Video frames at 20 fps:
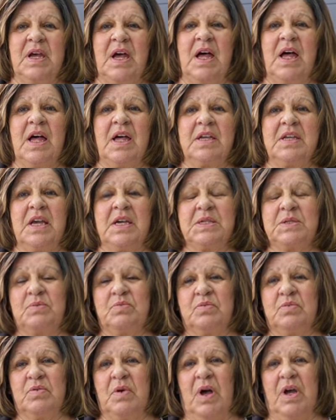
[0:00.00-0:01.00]
Uh, yes,
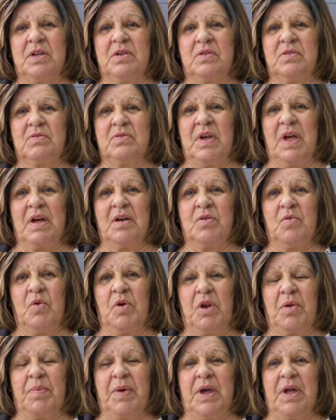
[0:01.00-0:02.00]
I do. Yeah,
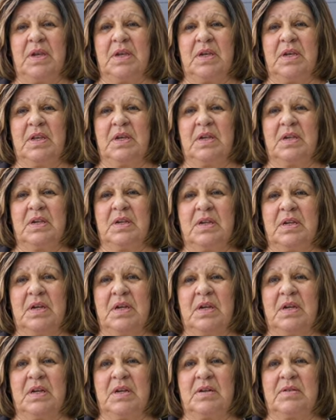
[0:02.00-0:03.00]
quite a bit.
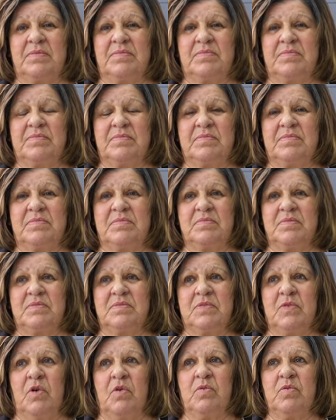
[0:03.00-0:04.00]
Um,
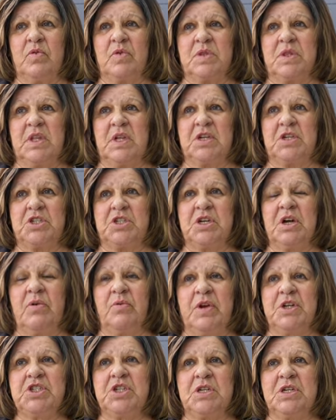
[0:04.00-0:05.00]
she
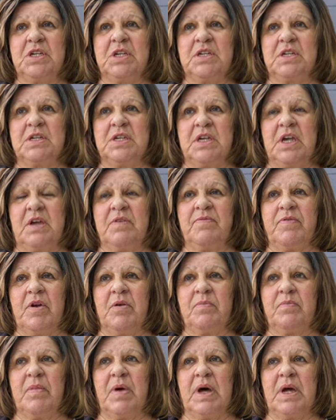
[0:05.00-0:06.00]
originally came
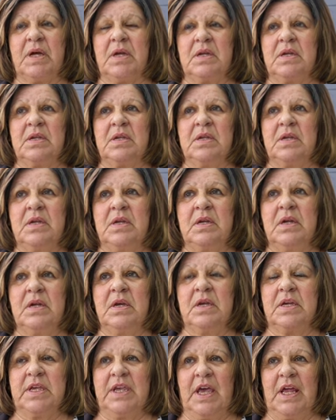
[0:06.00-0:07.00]
from uh,
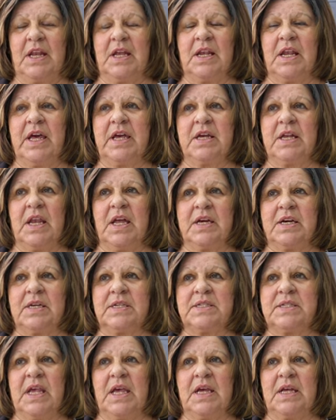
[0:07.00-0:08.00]
Kelly Lake, like I
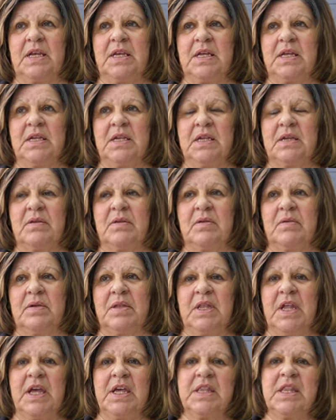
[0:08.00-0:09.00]
said. Yep.
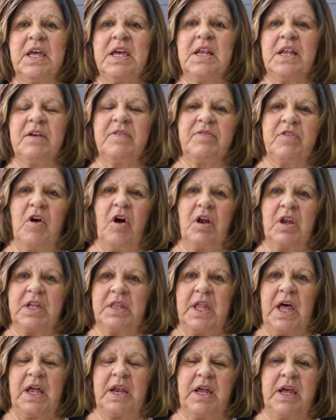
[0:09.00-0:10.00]
And they lived all
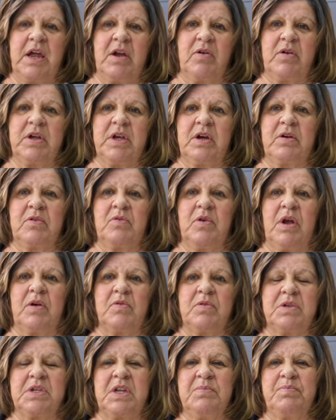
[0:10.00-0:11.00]
in that area around
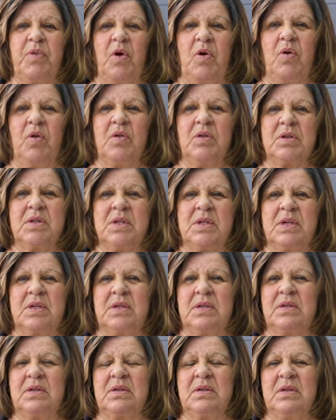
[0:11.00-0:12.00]
Debolt
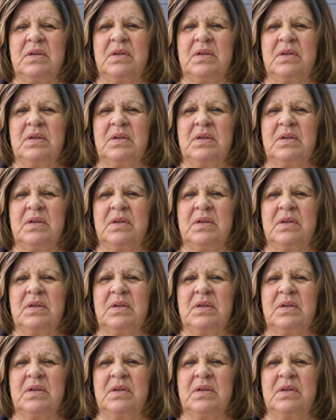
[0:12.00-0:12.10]
and